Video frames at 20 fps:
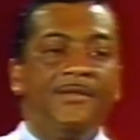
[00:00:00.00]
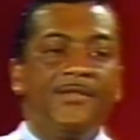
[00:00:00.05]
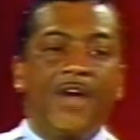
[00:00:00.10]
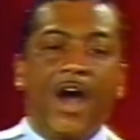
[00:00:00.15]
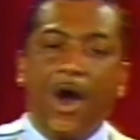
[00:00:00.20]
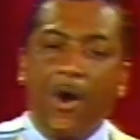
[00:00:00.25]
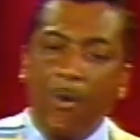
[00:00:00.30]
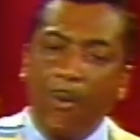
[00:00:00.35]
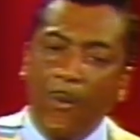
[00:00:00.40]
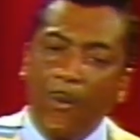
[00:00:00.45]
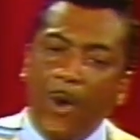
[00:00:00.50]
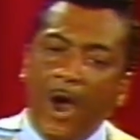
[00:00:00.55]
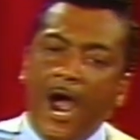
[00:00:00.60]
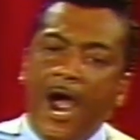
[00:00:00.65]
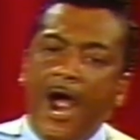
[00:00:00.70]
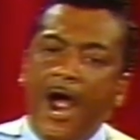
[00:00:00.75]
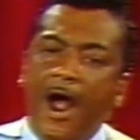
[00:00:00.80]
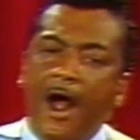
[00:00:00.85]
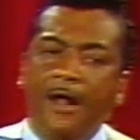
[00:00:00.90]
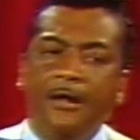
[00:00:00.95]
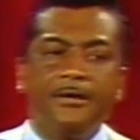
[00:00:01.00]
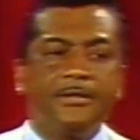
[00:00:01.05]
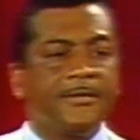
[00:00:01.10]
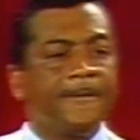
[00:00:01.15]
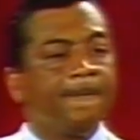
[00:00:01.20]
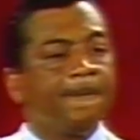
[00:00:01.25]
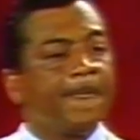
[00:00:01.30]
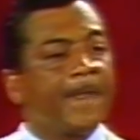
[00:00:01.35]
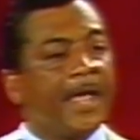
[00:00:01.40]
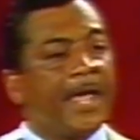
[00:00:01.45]
the
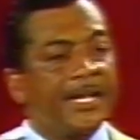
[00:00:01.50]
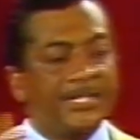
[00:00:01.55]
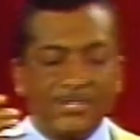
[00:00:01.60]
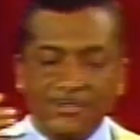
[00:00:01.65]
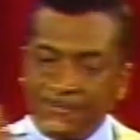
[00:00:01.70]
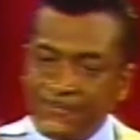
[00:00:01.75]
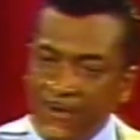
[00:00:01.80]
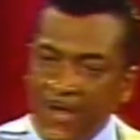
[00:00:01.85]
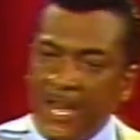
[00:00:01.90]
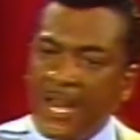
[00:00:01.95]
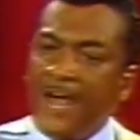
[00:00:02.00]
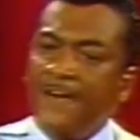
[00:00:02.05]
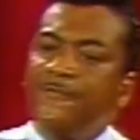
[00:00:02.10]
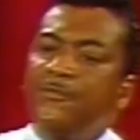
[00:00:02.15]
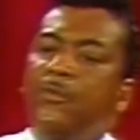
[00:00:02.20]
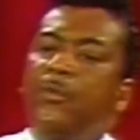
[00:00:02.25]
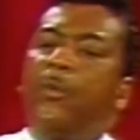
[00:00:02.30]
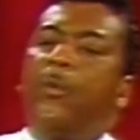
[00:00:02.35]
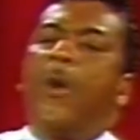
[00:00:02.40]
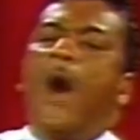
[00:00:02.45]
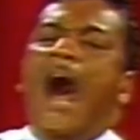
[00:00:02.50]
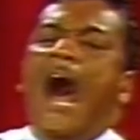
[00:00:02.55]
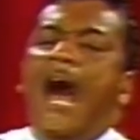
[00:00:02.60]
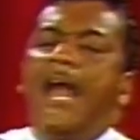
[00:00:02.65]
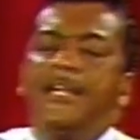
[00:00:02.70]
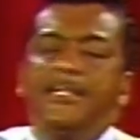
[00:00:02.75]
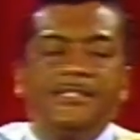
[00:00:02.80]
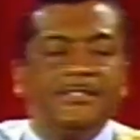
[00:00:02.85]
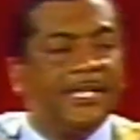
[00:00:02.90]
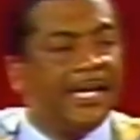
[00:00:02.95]
world is full of
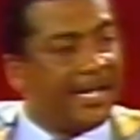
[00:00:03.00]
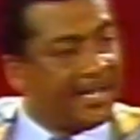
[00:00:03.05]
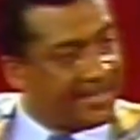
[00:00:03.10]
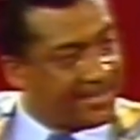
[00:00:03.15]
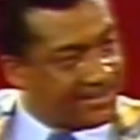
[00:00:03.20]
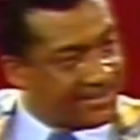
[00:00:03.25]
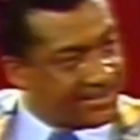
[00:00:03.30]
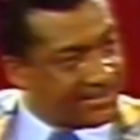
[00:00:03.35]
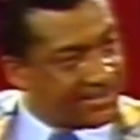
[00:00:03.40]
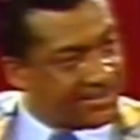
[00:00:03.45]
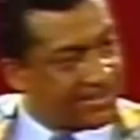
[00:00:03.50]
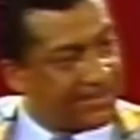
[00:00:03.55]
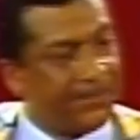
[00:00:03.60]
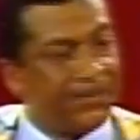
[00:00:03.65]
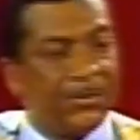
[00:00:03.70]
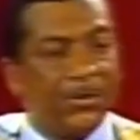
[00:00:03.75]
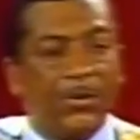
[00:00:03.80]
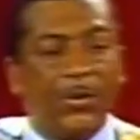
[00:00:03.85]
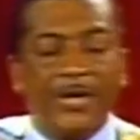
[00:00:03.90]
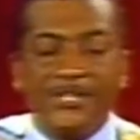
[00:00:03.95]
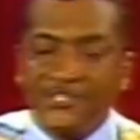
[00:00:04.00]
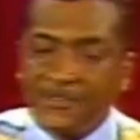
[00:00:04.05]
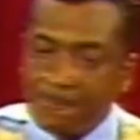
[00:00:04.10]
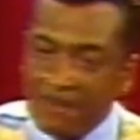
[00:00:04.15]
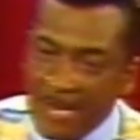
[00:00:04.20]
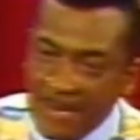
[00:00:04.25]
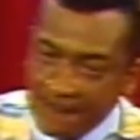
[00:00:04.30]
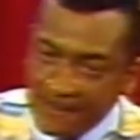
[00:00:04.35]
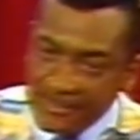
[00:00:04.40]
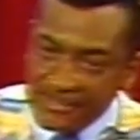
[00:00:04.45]
wonders which
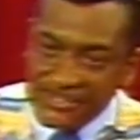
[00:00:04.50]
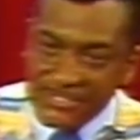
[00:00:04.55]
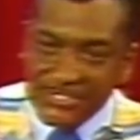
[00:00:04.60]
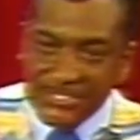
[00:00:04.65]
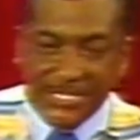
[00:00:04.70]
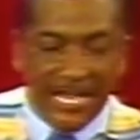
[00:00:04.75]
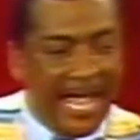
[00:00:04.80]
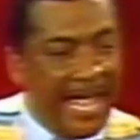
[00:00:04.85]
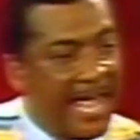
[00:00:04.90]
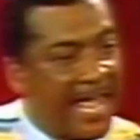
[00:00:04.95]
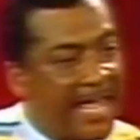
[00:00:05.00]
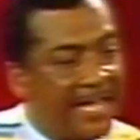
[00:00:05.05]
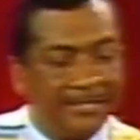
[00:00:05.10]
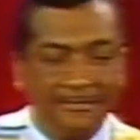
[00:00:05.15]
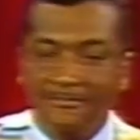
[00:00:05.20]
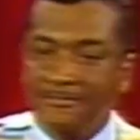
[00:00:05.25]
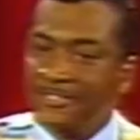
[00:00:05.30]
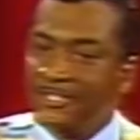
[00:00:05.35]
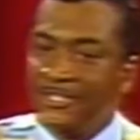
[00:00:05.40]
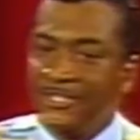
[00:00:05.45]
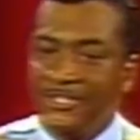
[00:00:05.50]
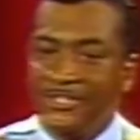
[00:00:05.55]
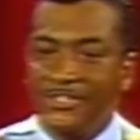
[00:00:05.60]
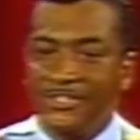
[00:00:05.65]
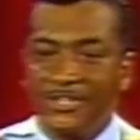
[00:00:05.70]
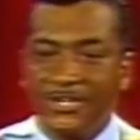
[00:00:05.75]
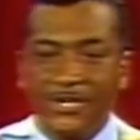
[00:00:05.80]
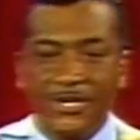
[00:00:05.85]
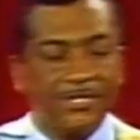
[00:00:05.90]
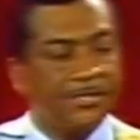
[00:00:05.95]
people said
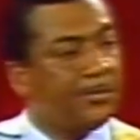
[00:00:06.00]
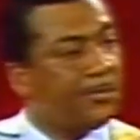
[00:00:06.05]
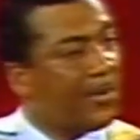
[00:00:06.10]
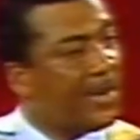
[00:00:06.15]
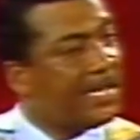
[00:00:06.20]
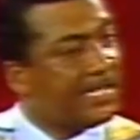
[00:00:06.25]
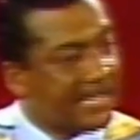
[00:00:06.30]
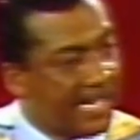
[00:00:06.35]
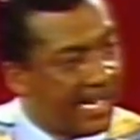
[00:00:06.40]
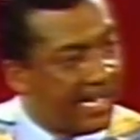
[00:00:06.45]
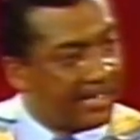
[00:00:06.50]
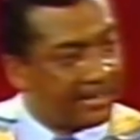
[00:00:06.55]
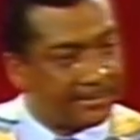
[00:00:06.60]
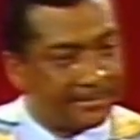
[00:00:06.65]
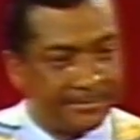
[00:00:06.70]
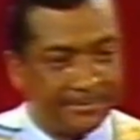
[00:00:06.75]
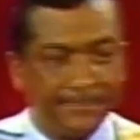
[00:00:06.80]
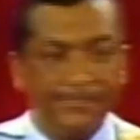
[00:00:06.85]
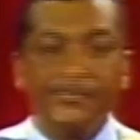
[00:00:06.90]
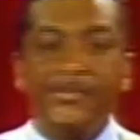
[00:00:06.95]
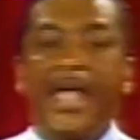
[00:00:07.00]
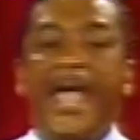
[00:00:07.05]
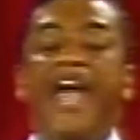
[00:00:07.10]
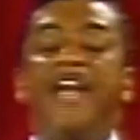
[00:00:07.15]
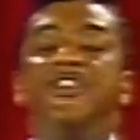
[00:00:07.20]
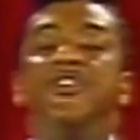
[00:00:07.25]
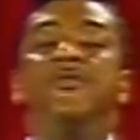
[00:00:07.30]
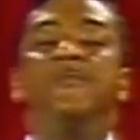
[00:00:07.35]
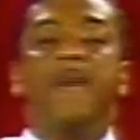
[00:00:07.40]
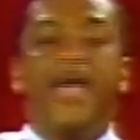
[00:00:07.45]
couldn't be done.
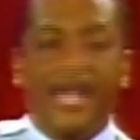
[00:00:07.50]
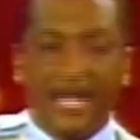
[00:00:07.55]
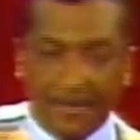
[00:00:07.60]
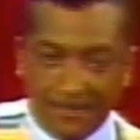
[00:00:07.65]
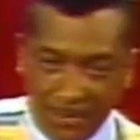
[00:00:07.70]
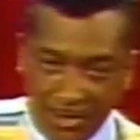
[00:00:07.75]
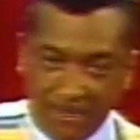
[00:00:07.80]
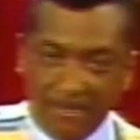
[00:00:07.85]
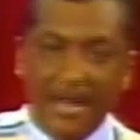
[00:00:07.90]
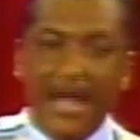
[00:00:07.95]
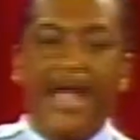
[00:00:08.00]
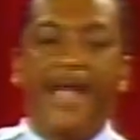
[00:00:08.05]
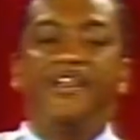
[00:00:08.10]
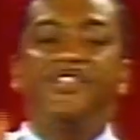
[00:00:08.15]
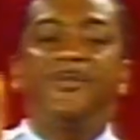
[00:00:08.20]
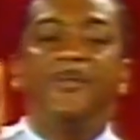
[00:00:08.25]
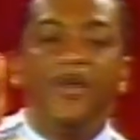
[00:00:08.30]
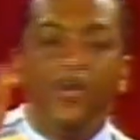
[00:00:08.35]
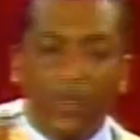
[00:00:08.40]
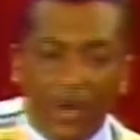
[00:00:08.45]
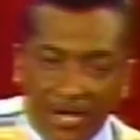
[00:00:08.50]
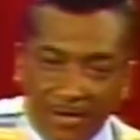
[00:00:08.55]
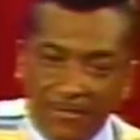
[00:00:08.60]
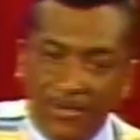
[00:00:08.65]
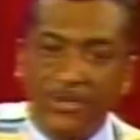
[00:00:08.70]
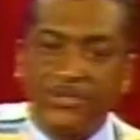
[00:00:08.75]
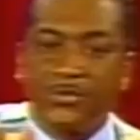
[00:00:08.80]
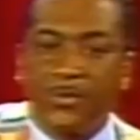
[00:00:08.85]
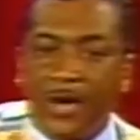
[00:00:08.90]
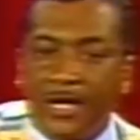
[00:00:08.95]
And you make up your mind to be one of
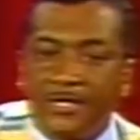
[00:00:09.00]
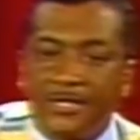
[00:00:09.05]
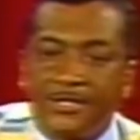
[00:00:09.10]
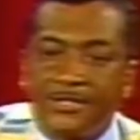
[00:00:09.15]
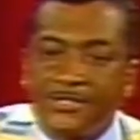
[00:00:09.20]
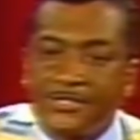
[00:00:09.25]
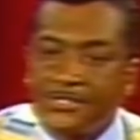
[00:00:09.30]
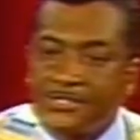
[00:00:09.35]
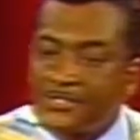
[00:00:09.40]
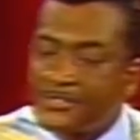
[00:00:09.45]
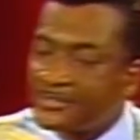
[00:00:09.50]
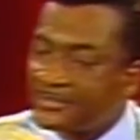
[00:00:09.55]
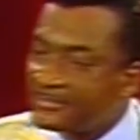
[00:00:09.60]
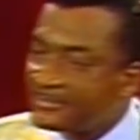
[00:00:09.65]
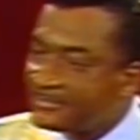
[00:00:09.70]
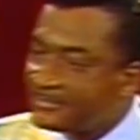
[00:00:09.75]
those wonders.